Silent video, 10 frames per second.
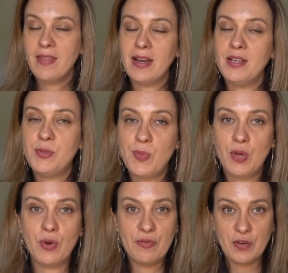that is
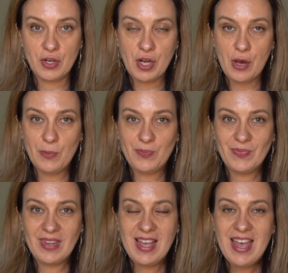pure Virgo.
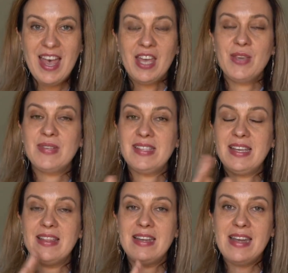You
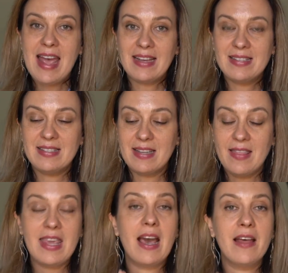see,
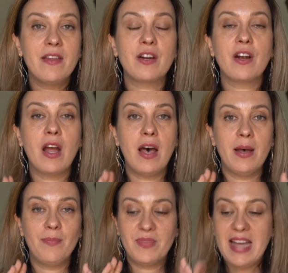the other
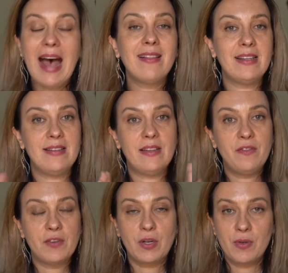talent that
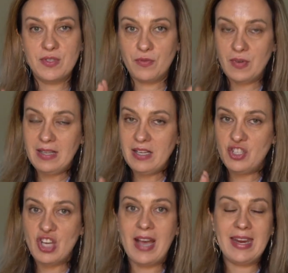Virgos really
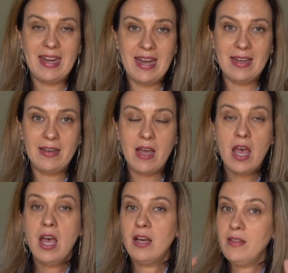shine in,
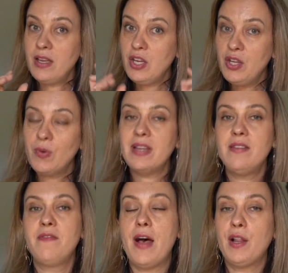that you can
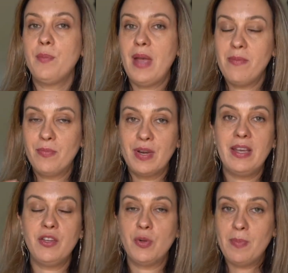develop and bring
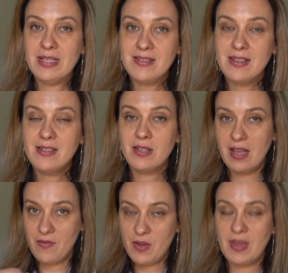in your business
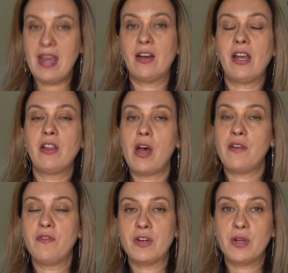if you carry a lot
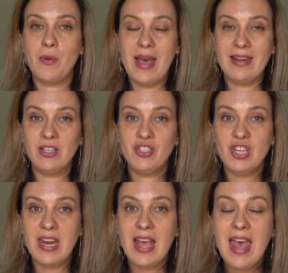of Virgo
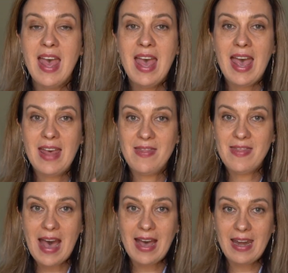energy, and
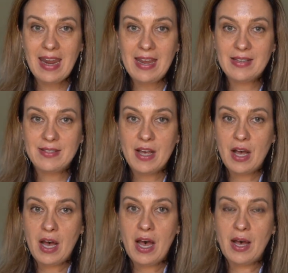that is
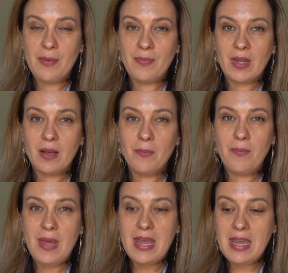
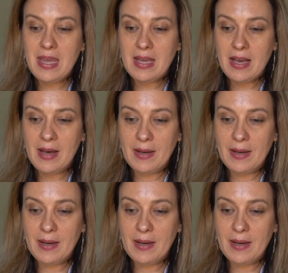being